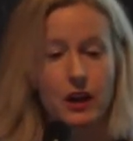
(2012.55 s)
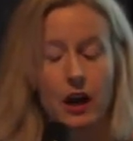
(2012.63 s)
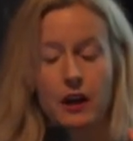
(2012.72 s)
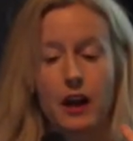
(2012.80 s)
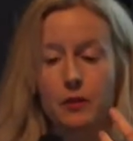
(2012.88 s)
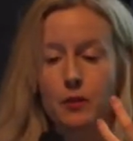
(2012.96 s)

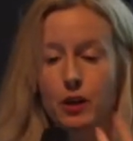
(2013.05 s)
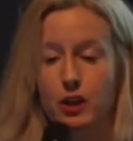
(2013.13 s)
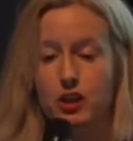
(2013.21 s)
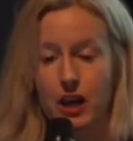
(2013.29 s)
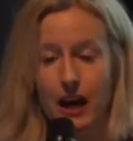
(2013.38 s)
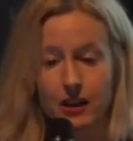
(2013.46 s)
and I'm not
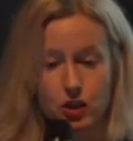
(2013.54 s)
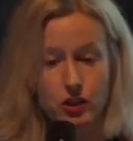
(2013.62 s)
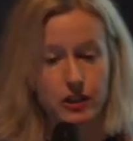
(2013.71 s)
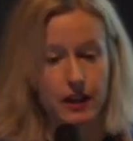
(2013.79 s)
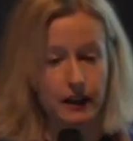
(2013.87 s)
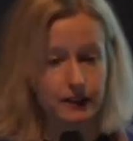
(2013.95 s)
attached attached
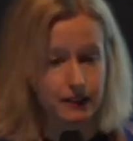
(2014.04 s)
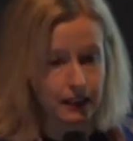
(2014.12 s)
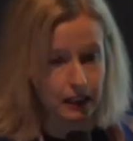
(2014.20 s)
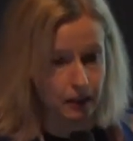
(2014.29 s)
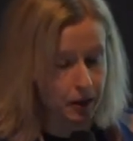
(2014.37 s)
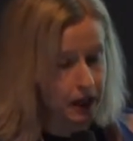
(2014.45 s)
to that
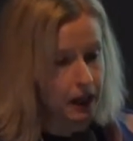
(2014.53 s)
scene.